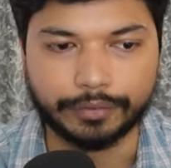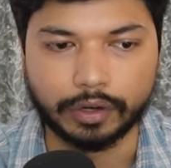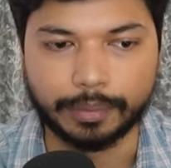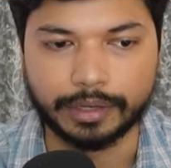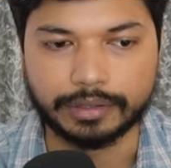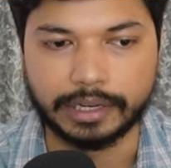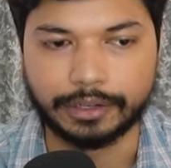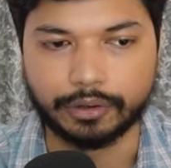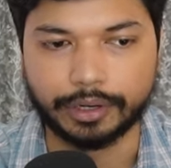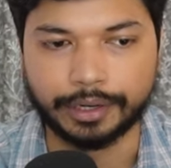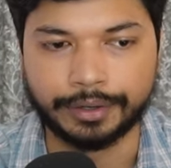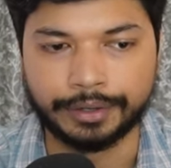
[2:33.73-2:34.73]
From here select
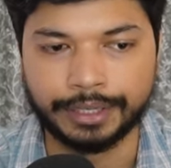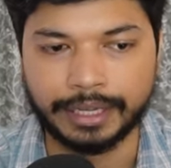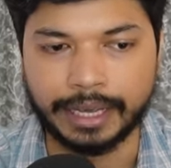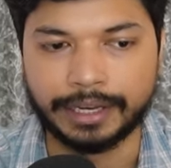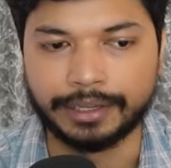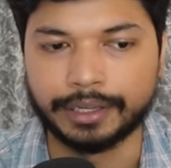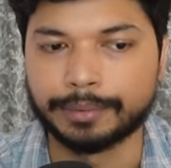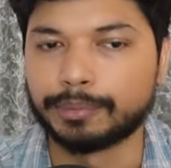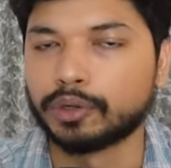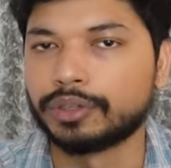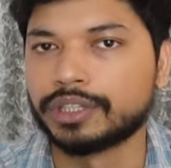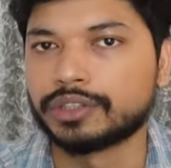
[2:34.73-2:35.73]
your country, and here
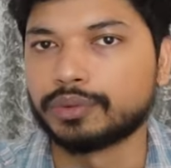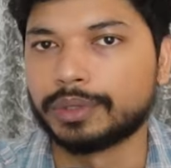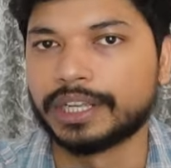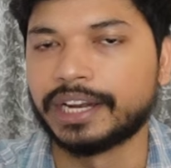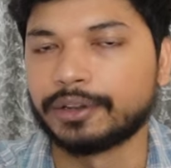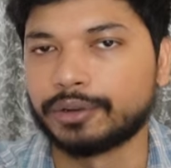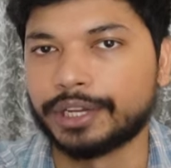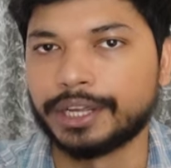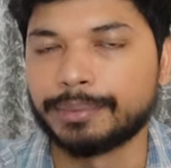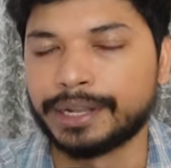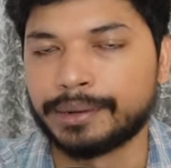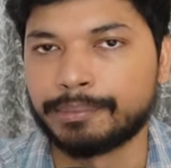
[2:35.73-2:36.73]
below this you will get your
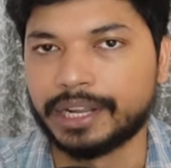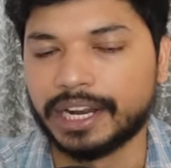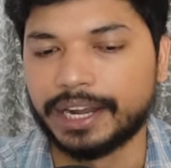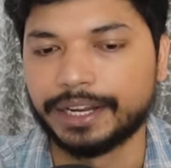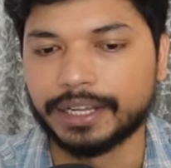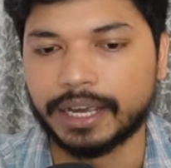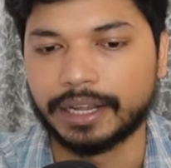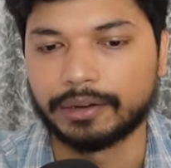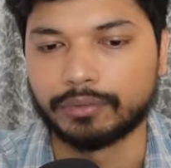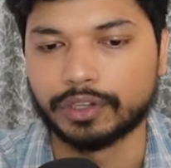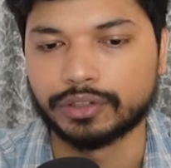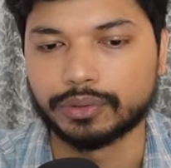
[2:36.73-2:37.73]
name and mail ID,
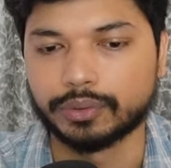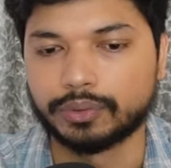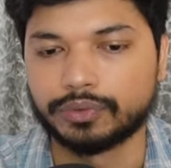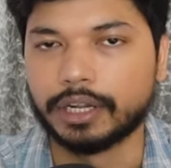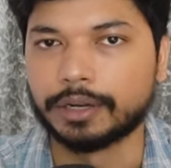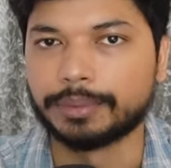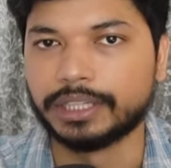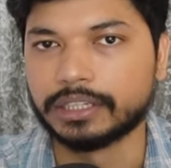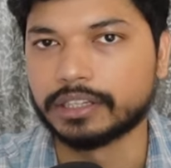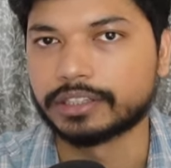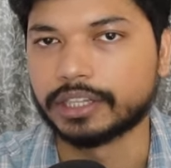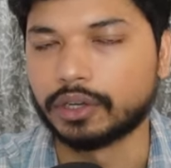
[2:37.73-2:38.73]
and once you done with
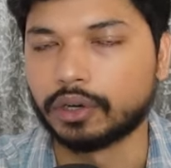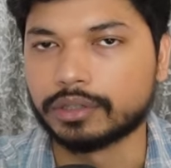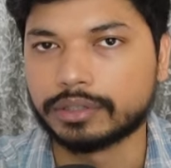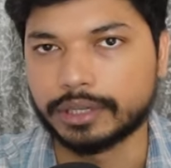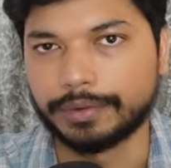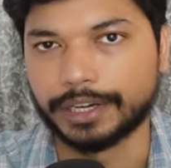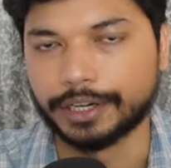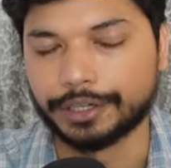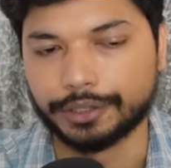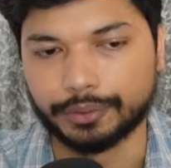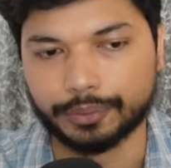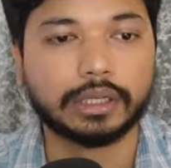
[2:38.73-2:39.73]
that, just click on save and
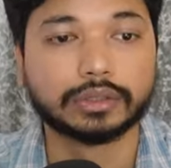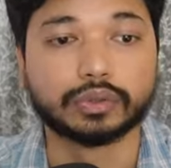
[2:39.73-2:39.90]
continue.